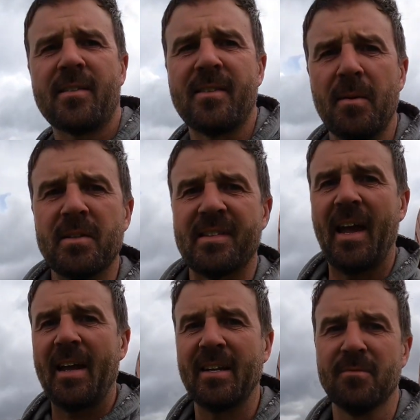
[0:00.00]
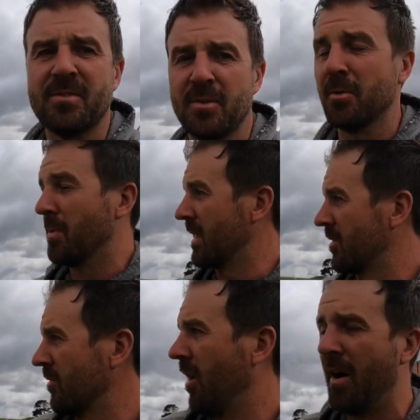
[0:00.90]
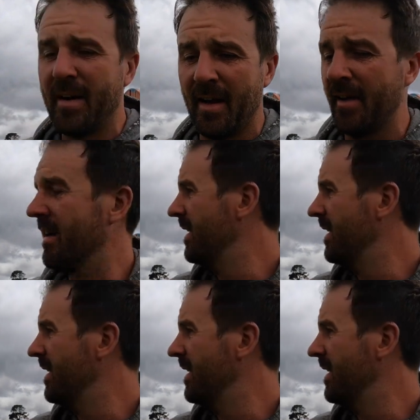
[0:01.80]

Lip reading: someone's taken to it with a grinder.